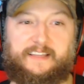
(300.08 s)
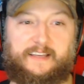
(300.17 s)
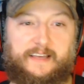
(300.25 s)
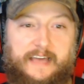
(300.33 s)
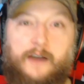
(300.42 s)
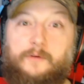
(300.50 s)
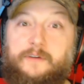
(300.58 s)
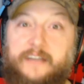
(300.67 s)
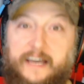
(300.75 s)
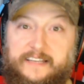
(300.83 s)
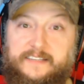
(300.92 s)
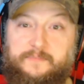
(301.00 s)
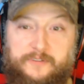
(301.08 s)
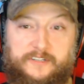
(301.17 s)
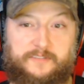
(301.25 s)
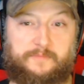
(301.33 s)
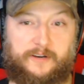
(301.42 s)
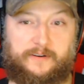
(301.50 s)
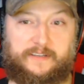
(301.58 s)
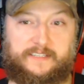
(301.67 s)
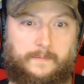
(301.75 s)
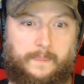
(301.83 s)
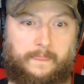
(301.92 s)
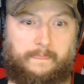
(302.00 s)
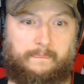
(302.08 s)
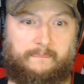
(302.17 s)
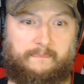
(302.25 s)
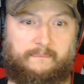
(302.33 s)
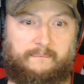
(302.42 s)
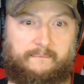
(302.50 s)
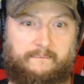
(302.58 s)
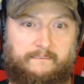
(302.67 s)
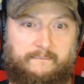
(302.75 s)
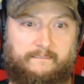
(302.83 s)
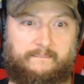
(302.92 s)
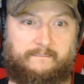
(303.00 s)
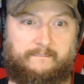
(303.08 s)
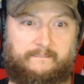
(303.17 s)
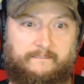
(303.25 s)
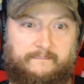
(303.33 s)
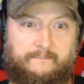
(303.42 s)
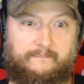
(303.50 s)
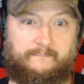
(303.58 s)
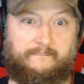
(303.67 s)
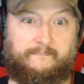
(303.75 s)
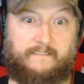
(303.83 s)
How nice Prismo is. All loyal for